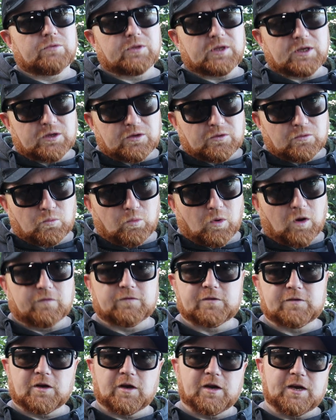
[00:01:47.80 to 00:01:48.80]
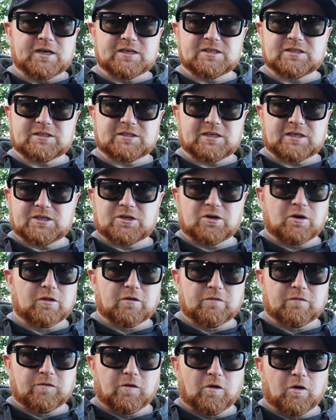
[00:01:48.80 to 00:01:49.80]
the wafter is sitting
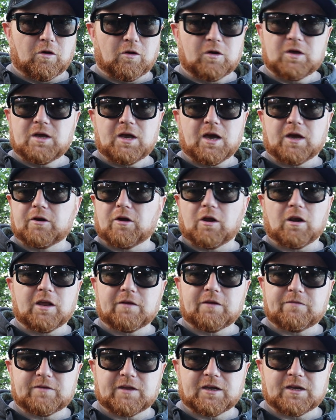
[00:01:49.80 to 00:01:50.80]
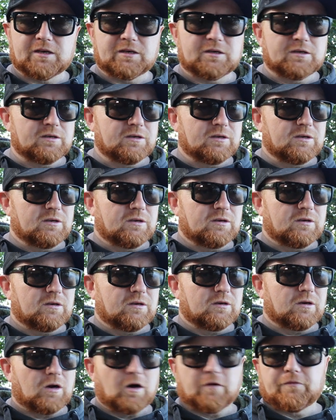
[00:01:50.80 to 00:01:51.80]
on the floor and not lifting
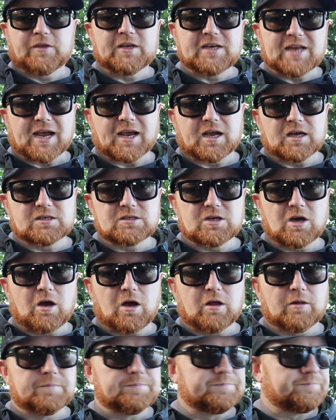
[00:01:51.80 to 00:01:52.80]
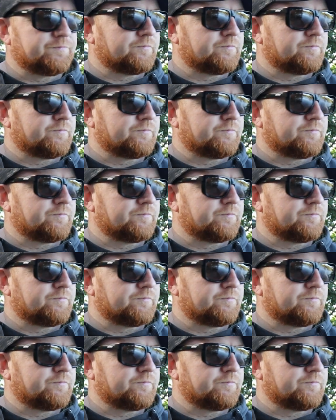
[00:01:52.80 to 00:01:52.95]
off the deck at all.